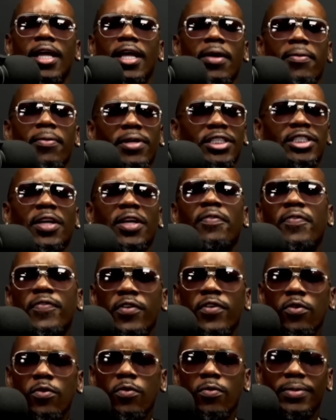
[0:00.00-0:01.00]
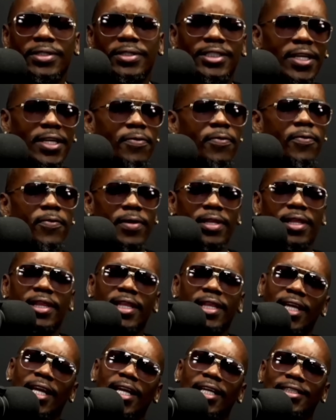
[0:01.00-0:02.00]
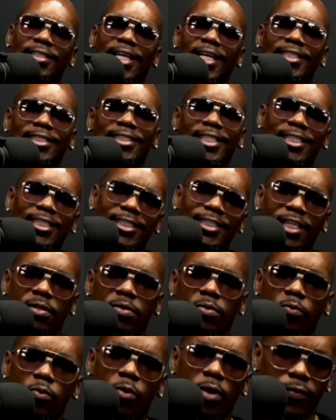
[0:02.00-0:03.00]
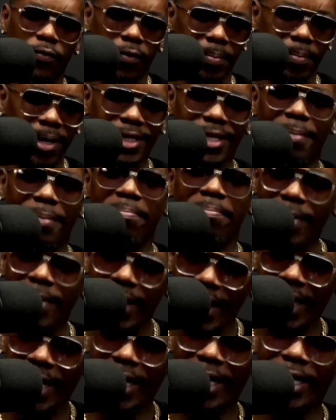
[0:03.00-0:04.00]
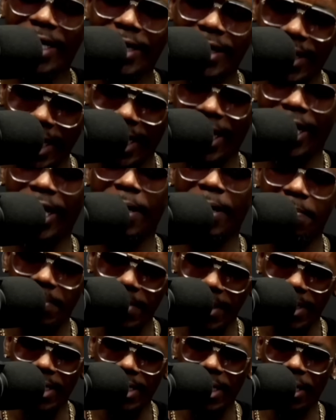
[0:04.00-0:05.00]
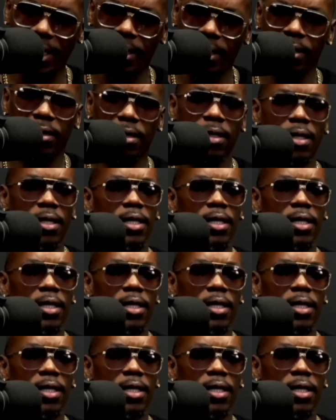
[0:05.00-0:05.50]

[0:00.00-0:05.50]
It was just a few different things that just didn't work for me. The main thing being